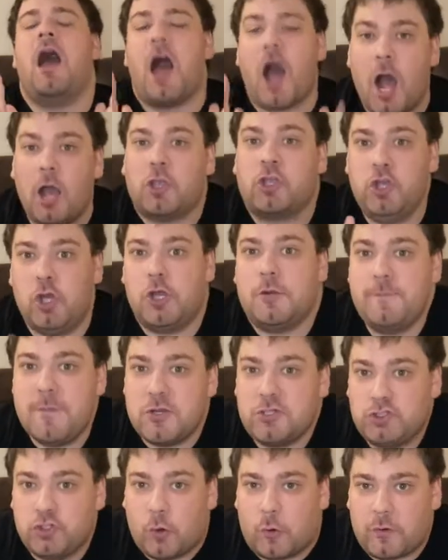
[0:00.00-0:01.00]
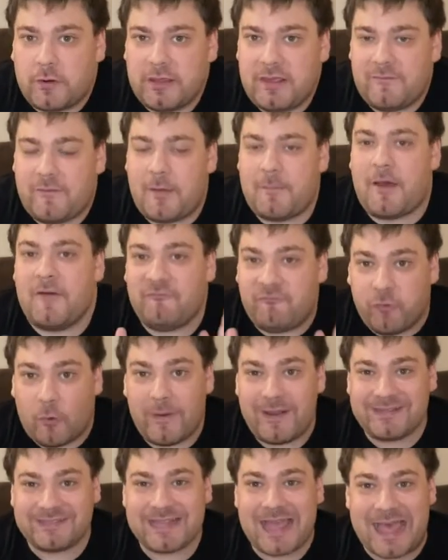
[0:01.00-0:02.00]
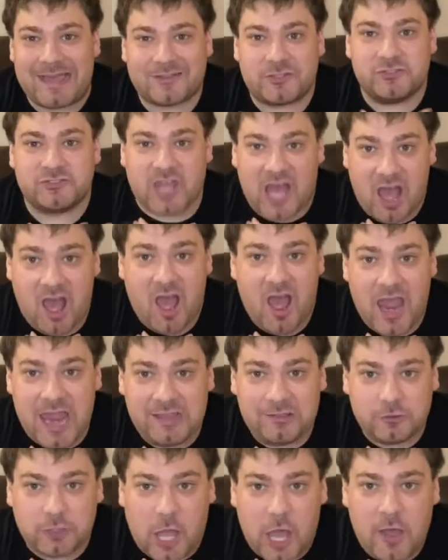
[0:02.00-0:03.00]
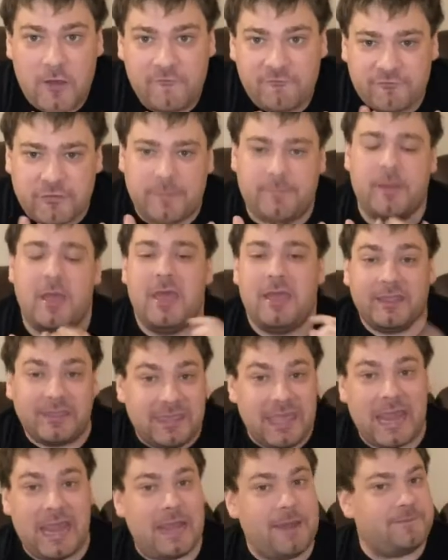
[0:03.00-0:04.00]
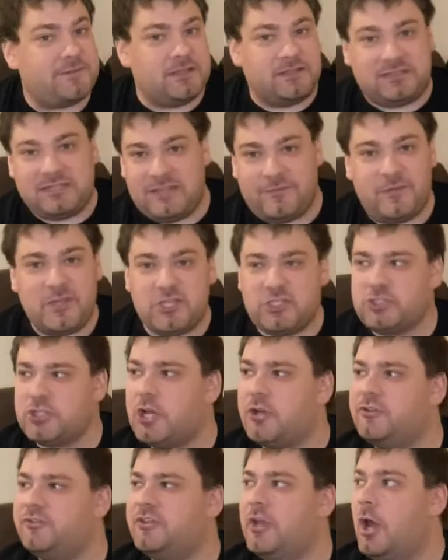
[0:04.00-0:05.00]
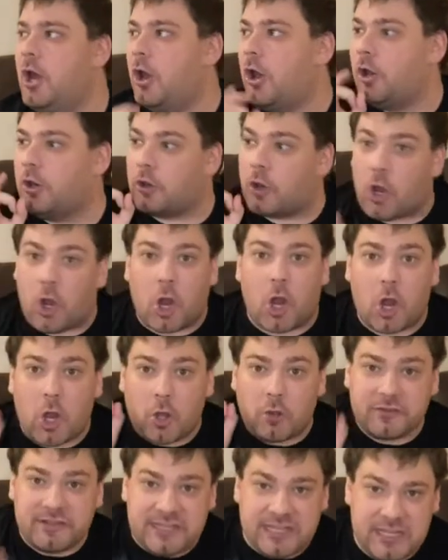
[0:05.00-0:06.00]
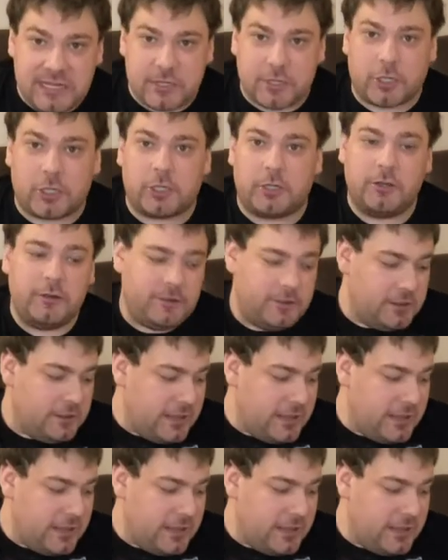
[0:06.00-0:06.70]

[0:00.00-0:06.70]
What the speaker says: a good majority of them, of voice actors I love from games and TV shows, are all here.